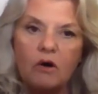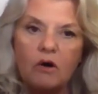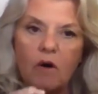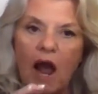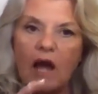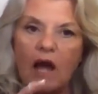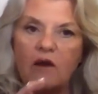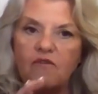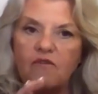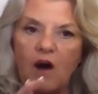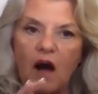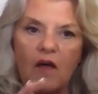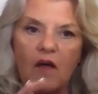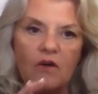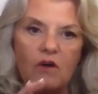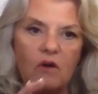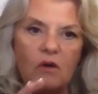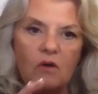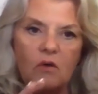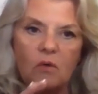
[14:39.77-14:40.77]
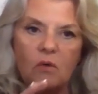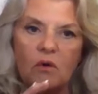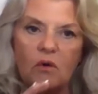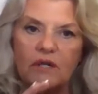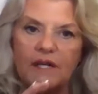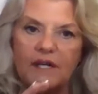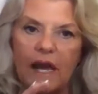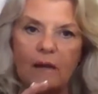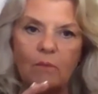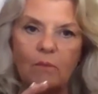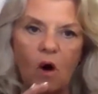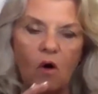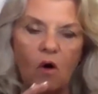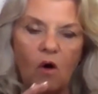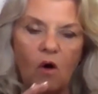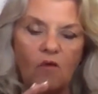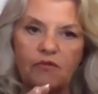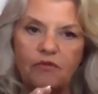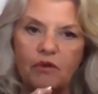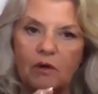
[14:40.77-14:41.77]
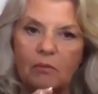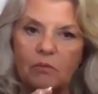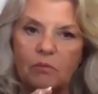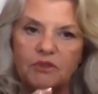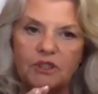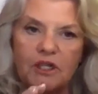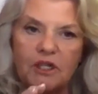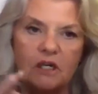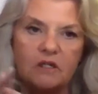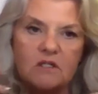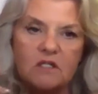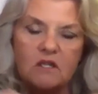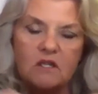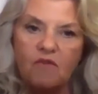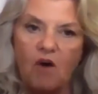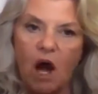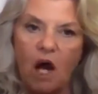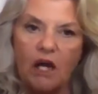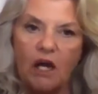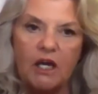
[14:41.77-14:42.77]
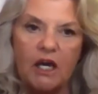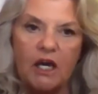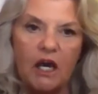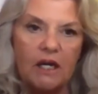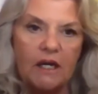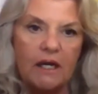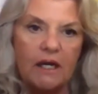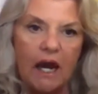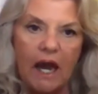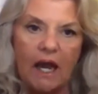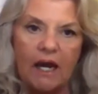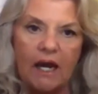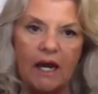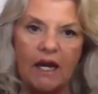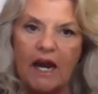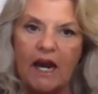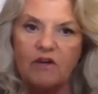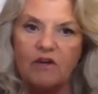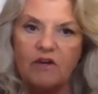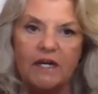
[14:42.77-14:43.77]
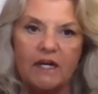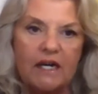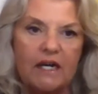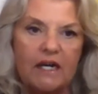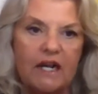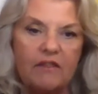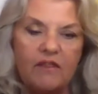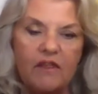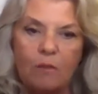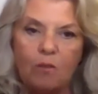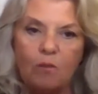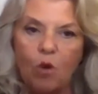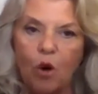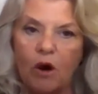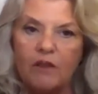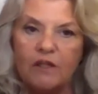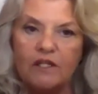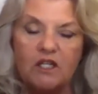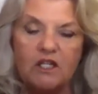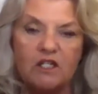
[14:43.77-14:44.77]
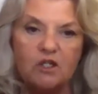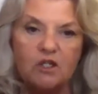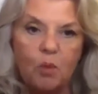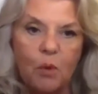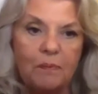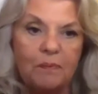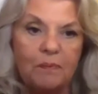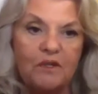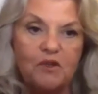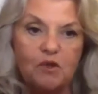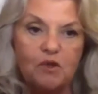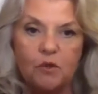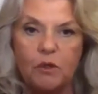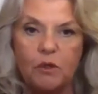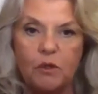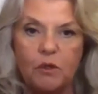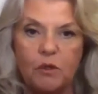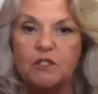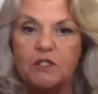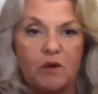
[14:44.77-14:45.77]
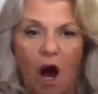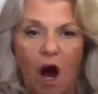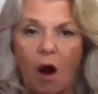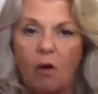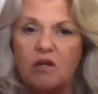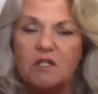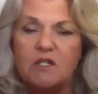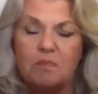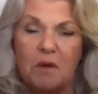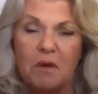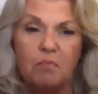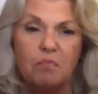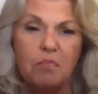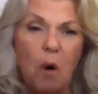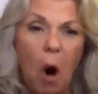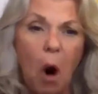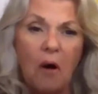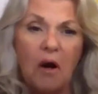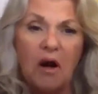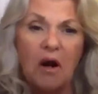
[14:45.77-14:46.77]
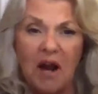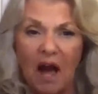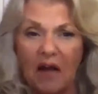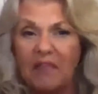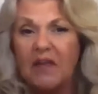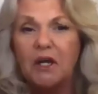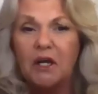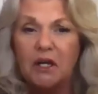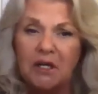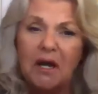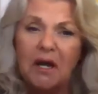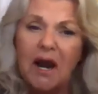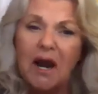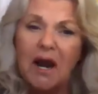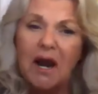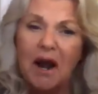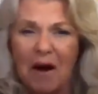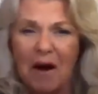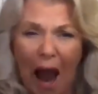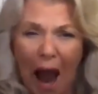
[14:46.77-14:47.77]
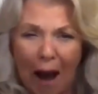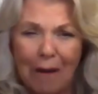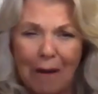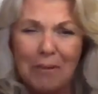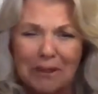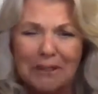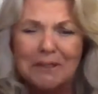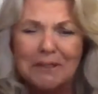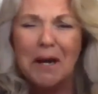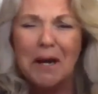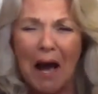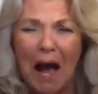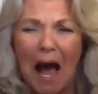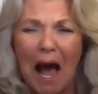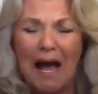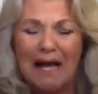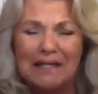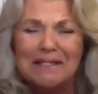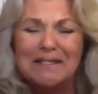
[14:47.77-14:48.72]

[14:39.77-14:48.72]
our grandfather came over from Czechoslovakia and, and he never did anything more than sweep the streets and we've always been poor and nothing good ever happened to